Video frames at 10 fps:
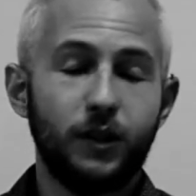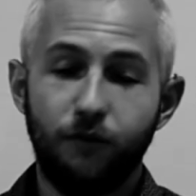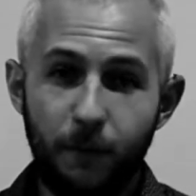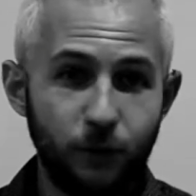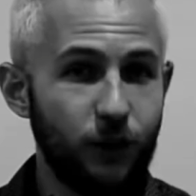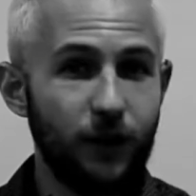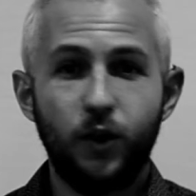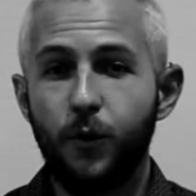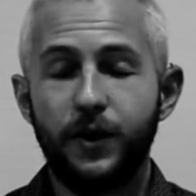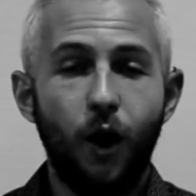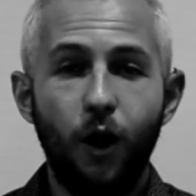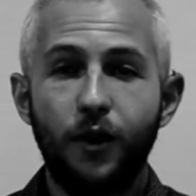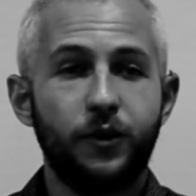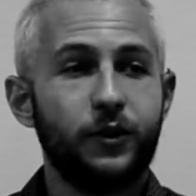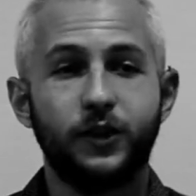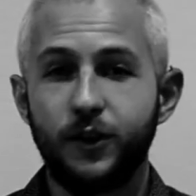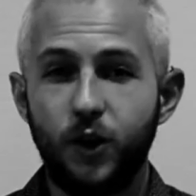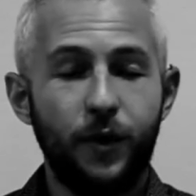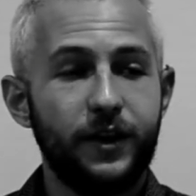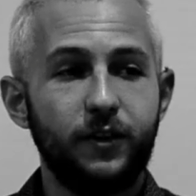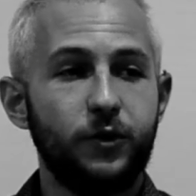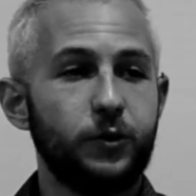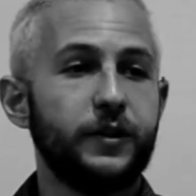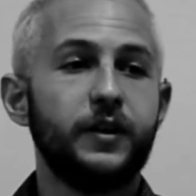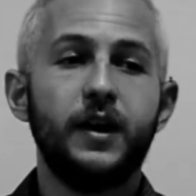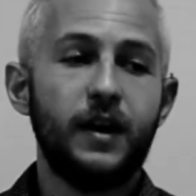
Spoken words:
I'm just going in harder because I know I can do it,